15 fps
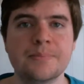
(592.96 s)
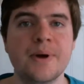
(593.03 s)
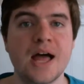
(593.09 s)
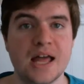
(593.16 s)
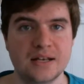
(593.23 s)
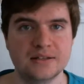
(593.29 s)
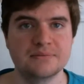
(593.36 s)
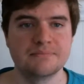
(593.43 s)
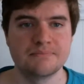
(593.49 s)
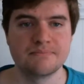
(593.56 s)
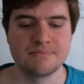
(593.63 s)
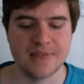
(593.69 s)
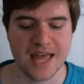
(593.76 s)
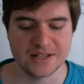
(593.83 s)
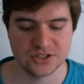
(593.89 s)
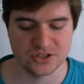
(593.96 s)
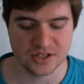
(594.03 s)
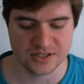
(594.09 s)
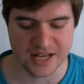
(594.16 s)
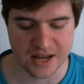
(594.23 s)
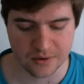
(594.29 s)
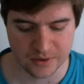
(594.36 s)
but that's
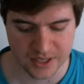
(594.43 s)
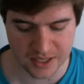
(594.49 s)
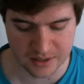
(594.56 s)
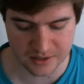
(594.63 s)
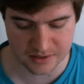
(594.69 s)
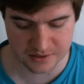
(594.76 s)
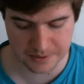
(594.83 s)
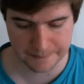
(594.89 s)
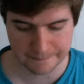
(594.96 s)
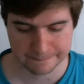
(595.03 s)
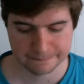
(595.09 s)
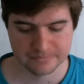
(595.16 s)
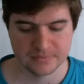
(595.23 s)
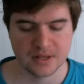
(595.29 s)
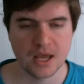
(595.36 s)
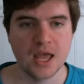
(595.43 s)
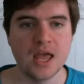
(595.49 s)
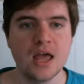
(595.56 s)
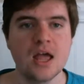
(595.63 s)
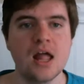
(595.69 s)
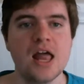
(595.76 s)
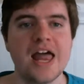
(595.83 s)
just how it is.
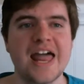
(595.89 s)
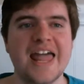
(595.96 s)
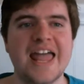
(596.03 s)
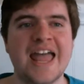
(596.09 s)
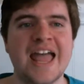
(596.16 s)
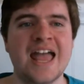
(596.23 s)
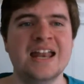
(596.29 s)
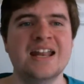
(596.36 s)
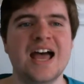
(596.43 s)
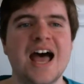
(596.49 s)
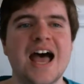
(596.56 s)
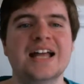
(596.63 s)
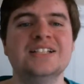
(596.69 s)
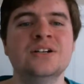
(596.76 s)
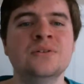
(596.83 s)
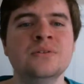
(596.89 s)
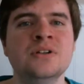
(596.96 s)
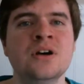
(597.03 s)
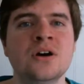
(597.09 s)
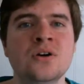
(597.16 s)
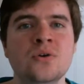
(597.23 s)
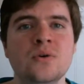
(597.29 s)
And I don't
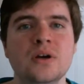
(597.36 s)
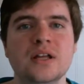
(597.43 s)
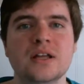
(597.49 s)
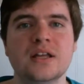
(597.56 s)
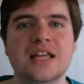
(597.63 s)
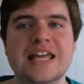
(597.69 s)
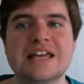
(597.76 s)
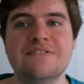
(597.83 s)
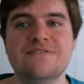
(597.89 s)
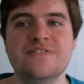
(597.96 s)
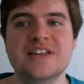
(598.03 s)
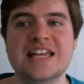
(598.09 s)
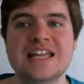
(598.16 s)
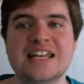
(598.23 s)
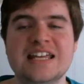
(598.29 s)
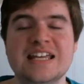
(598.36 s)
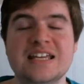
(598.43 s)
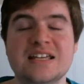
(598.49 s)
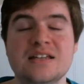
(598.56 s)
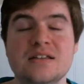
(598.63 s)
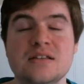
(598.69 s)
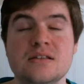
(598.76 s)
know if it
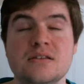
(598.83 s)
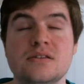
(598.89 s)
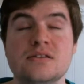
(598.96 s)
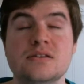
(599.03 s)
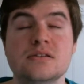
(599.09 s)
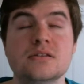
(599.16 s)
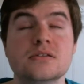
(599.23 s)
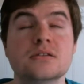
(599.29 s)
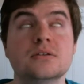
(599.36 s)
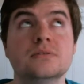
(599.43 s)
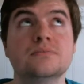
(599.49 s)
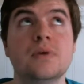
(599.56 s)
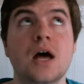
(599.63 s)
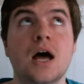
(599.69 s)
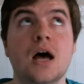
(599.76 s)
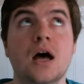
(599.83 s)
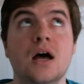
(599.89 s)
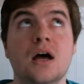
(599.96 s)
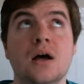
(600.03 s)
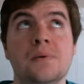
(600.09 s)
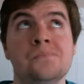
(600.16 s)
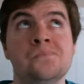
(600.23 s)
is.
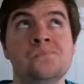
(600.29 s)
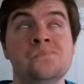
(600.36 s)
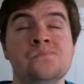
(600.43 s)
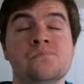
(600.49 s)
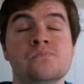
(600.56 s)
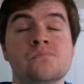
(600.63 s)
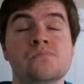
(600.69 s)
Um,